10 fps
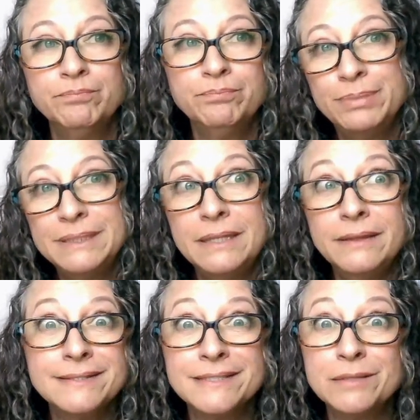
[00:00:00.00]
but then
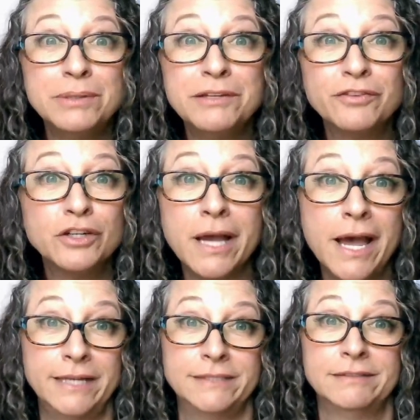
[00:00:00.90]
they simply
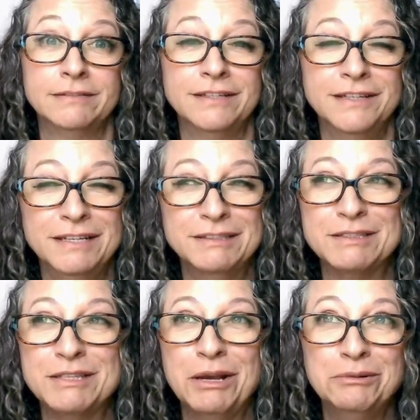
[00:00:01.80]
forgot. And
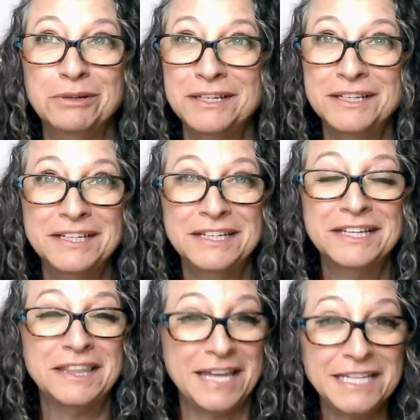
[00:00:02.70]
so
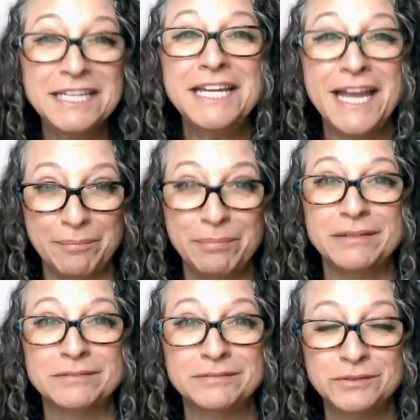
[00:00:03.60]
that can
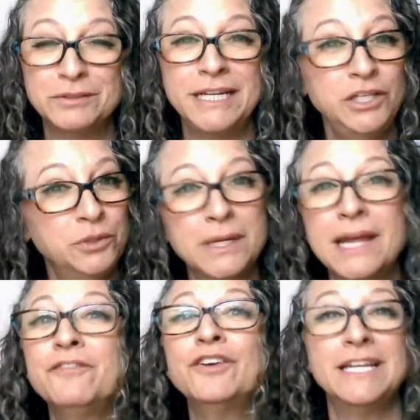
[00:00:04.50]
happen, right? You and
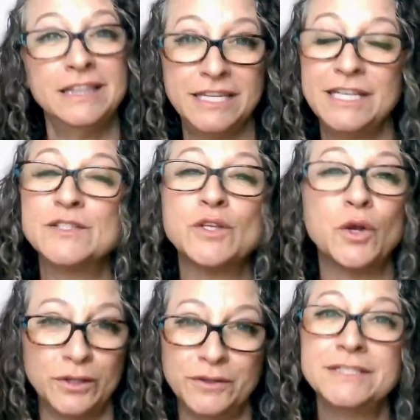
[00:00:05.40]
I forget things
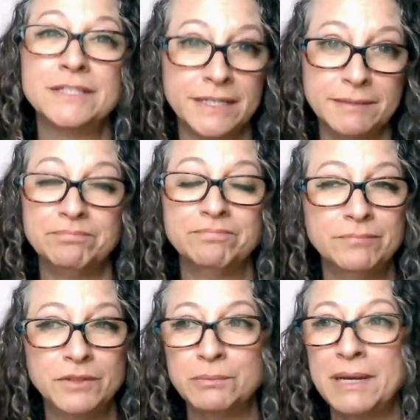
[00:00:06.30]
all the time.
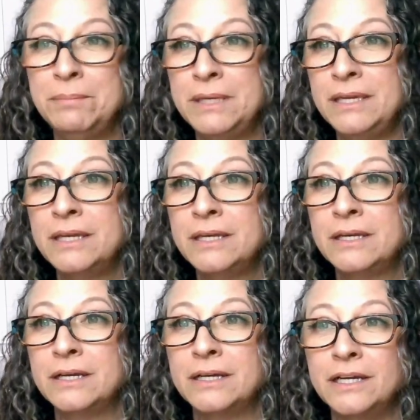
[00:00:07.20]
There might be
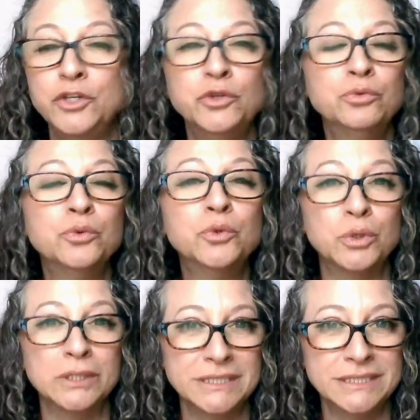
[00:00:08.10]
a new
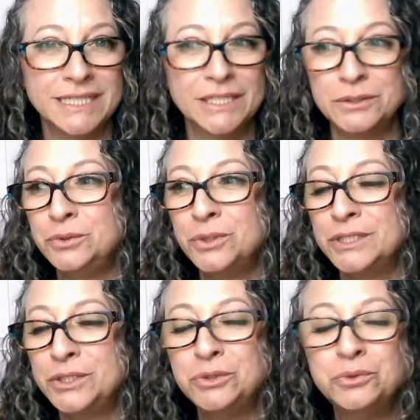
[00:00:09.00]
rule in town, a
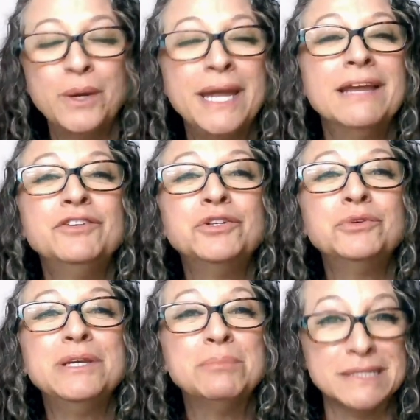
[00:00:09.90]
new way of
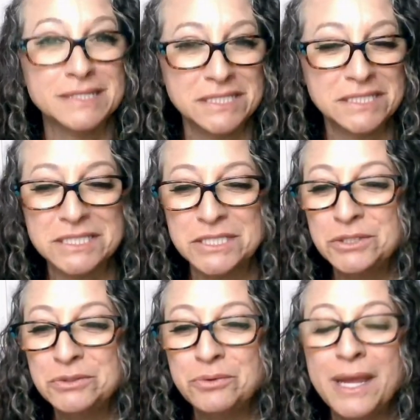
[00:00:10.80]
doing business, a
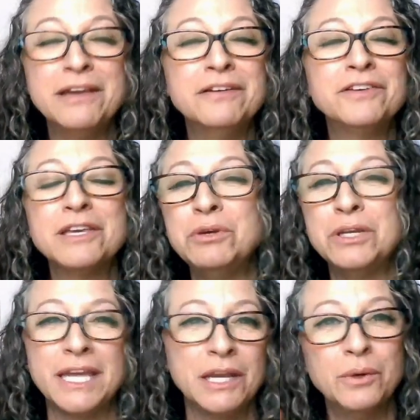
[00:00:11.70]
new way of
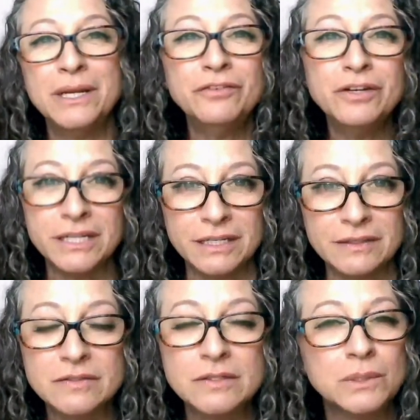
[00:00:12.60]
communicating, whatever it
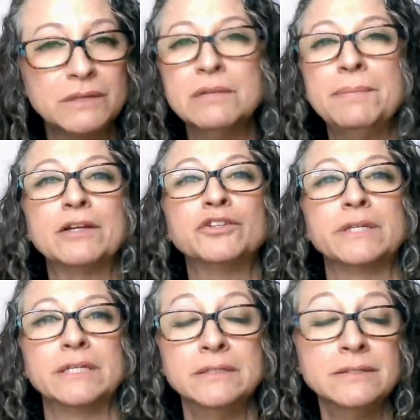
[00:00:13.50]
is, whatever the
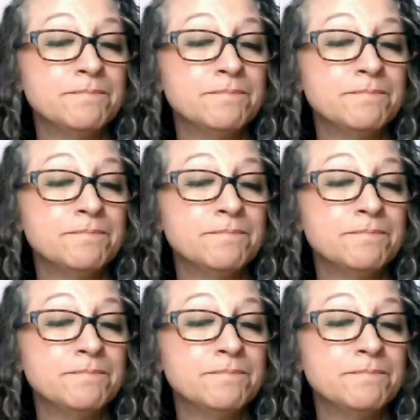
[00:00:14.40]
boundary is,